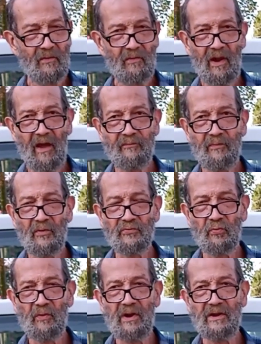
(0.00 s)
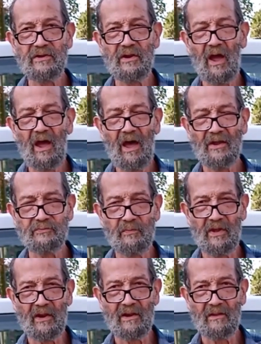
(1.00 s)
When I first went into the
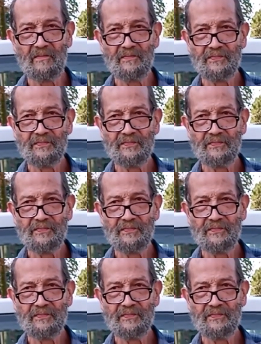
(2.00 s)
hospital,